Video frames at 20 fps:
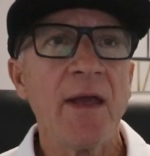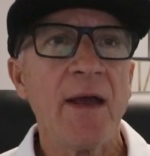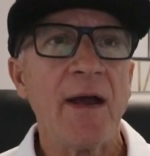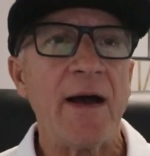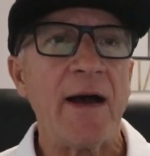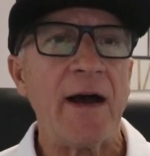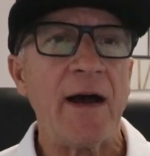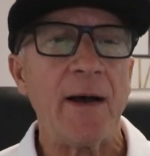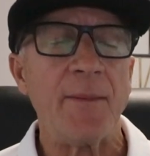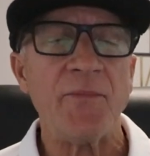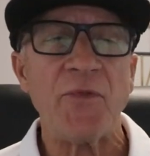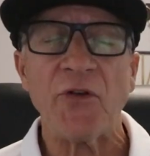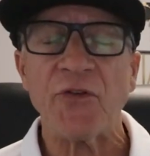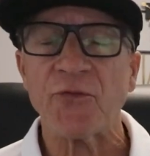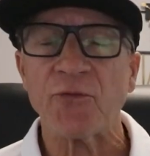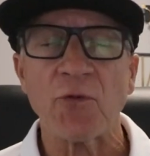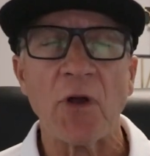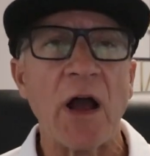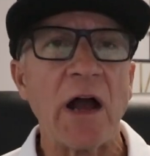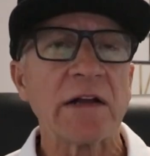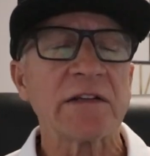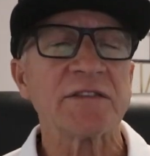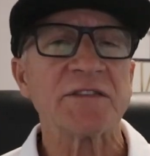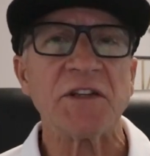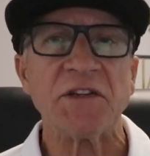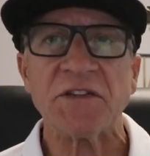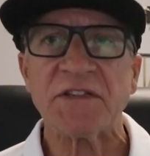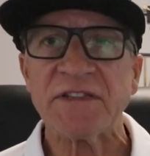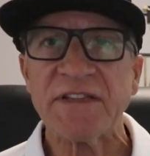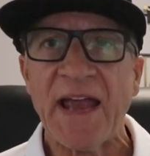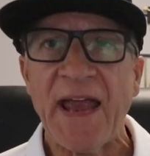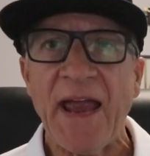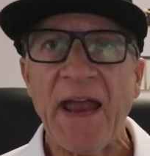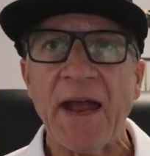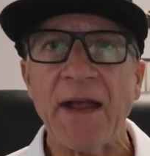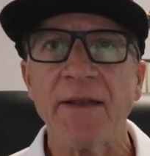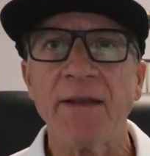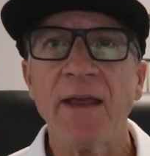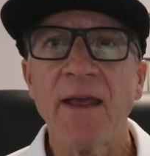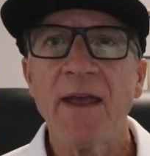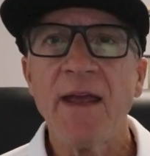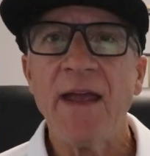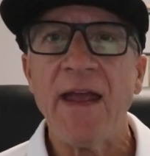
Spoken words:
There's rocks, there's sand,